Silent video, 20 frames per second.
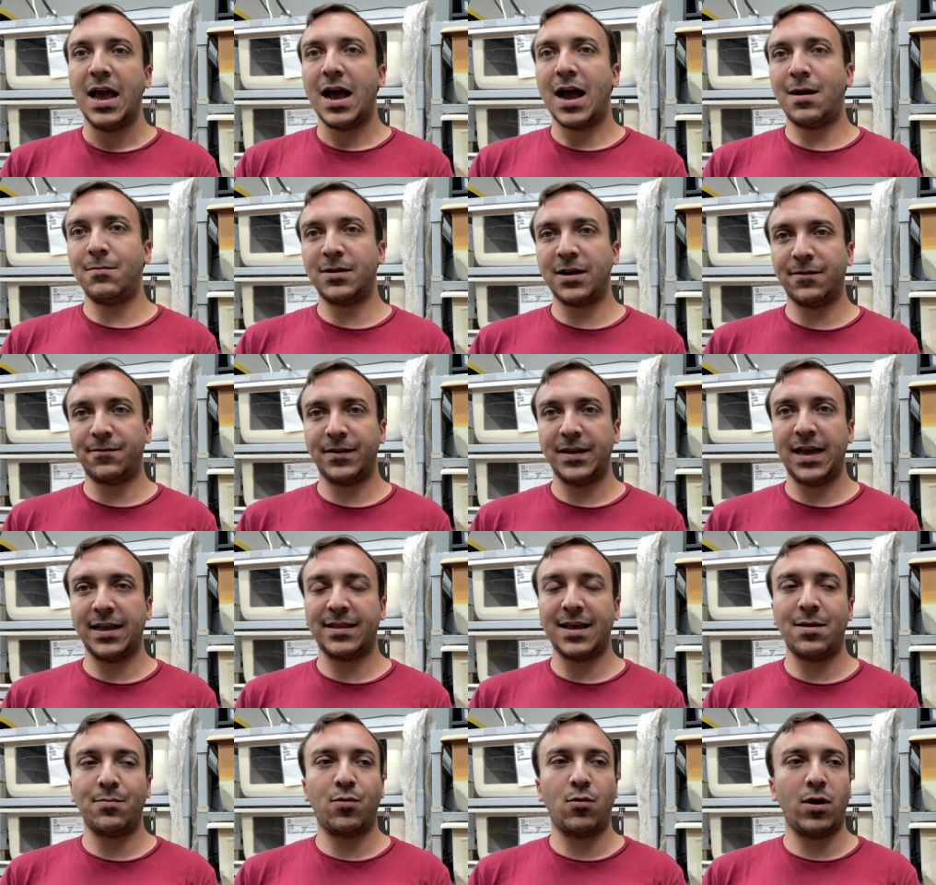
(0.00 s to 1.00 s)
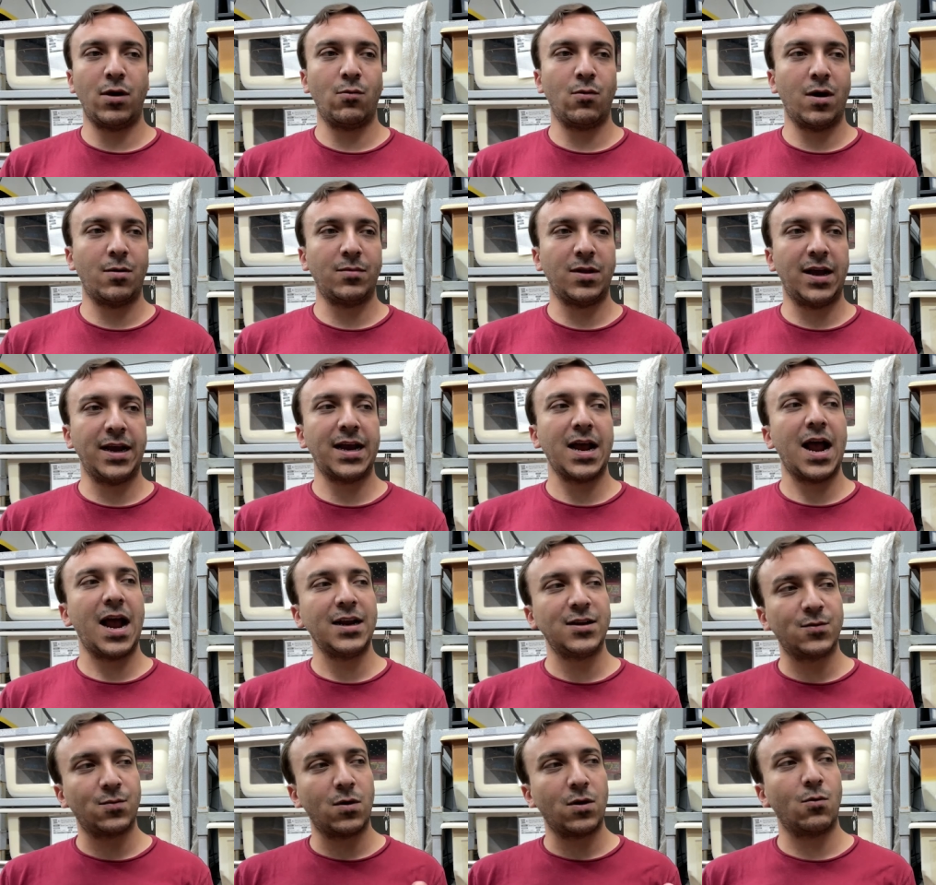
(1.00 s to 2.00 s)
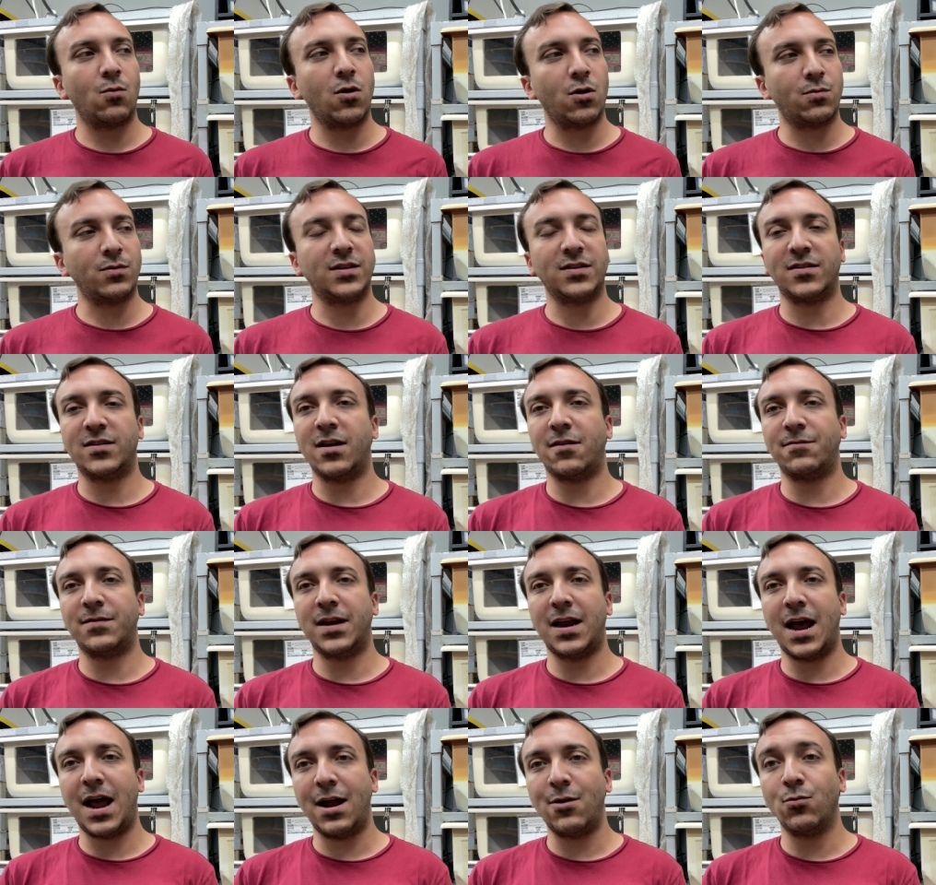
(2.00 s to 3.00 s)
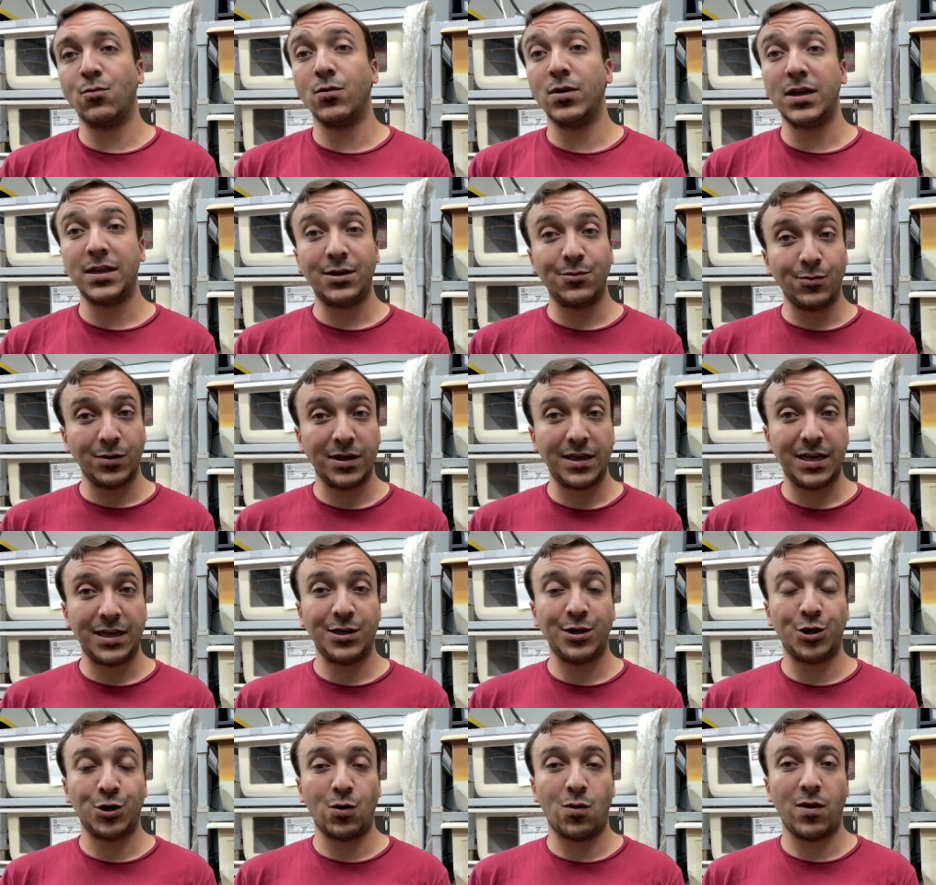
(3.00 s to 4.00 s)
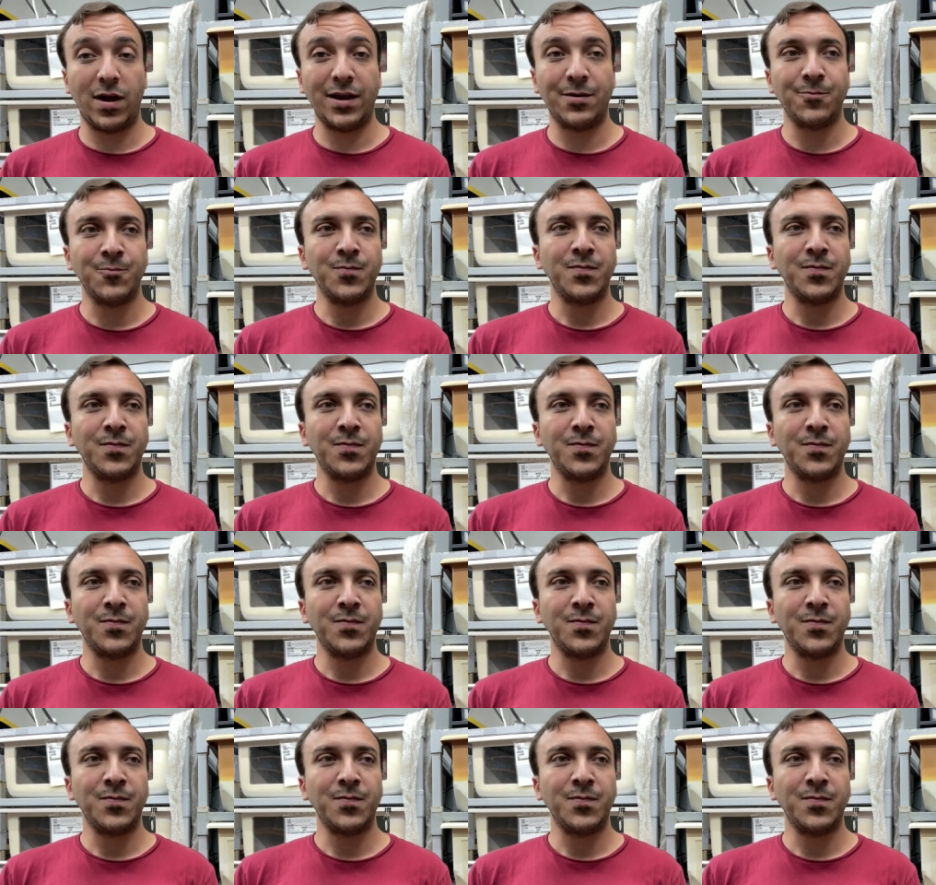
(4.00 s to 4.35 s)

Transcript: I'm definitely at that point where I'm like, I just want to work with the stuff that I really, really enjoy